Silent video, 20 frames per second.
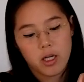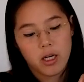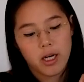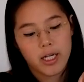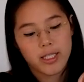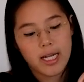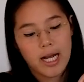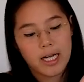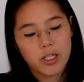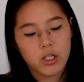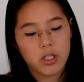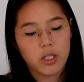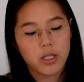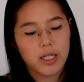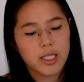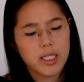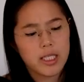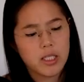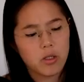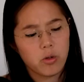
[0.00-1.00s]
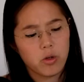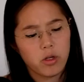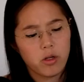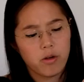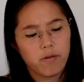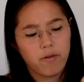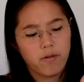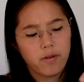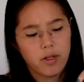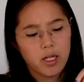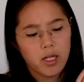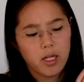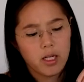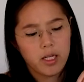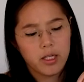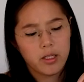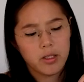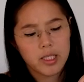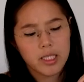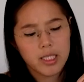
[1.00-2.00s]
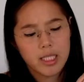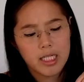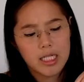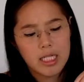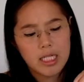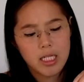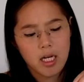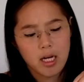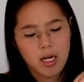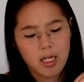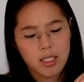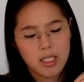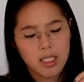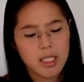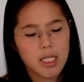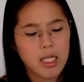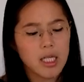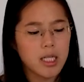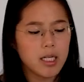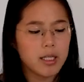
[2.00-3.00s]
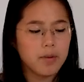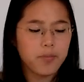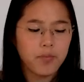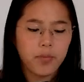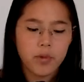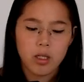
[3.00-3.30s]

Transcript: attached to this sort of little skinny dial underneath it,